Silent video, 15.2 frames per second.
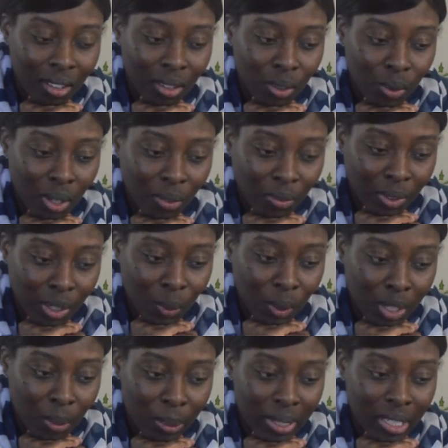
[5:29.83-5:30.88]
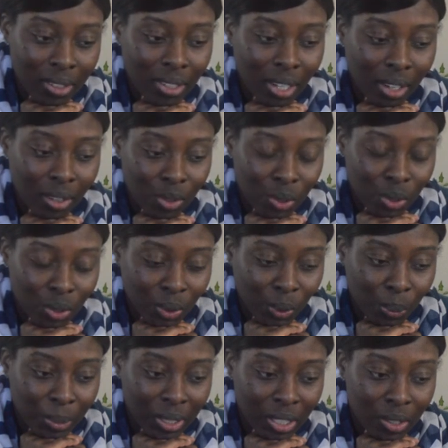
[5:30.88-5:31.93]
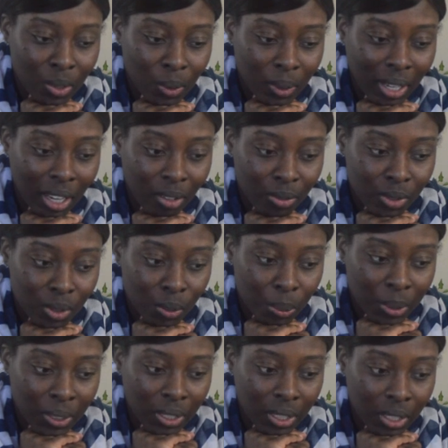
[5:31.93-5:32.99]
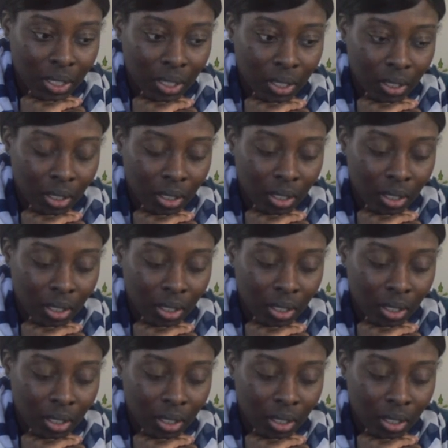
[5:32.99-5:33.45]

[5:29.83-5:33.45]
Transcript: you definitely want to be intentional, but you don't have to be